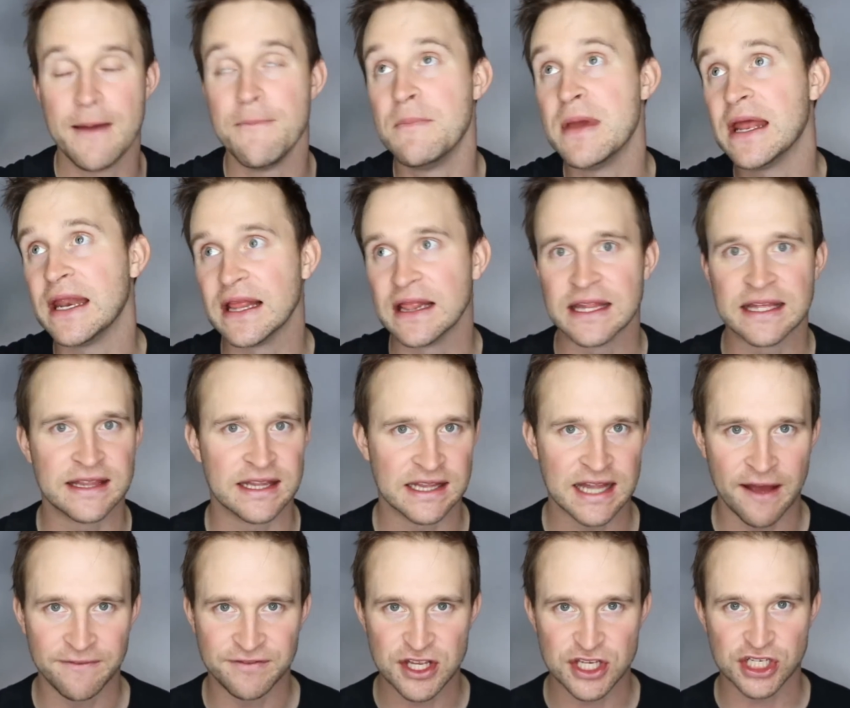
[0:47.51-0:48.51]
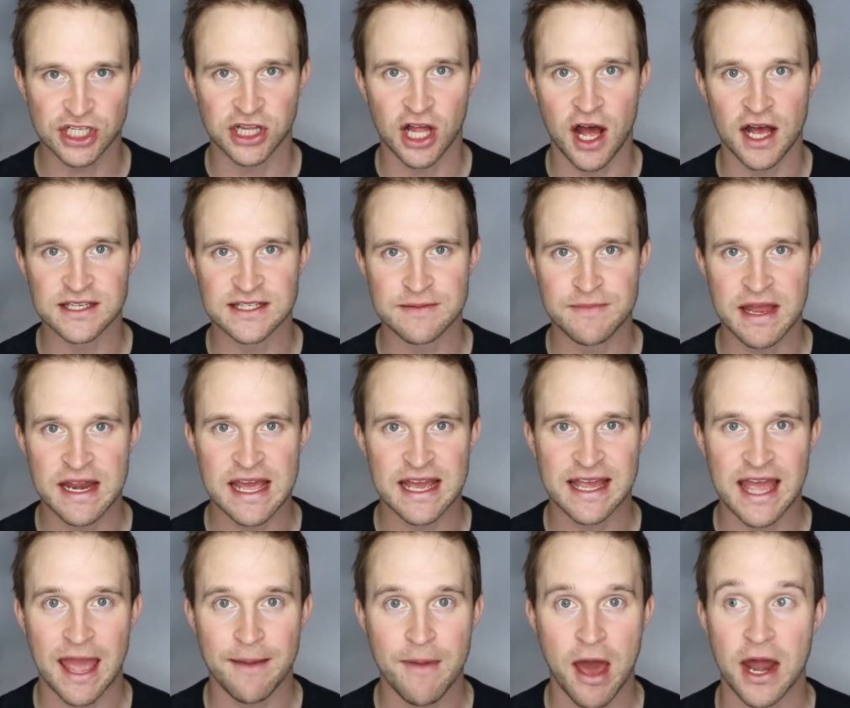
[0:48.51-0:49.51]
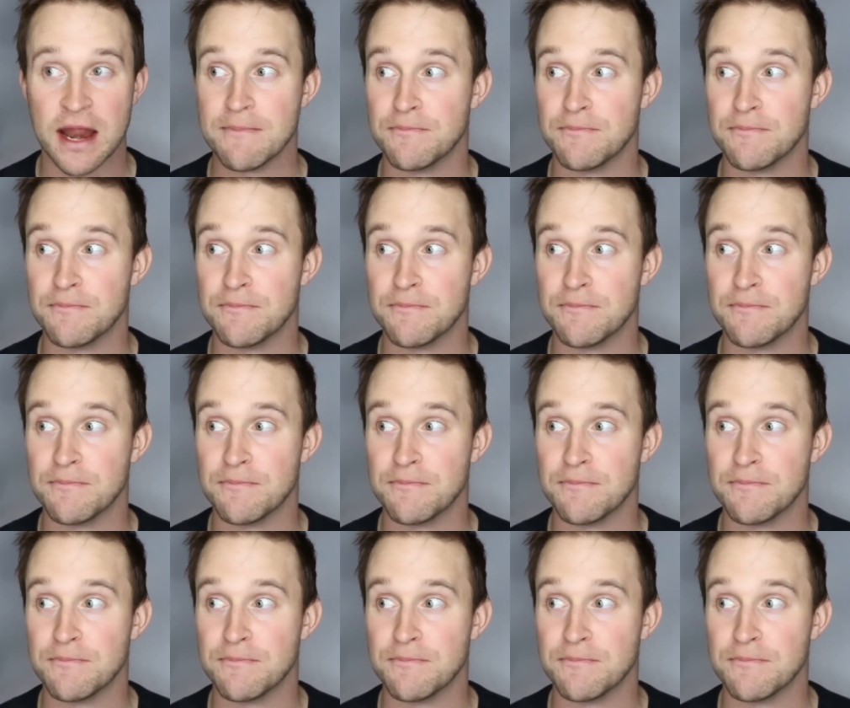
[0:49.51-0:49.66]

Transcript: Immediately, the leftist claws in the media came out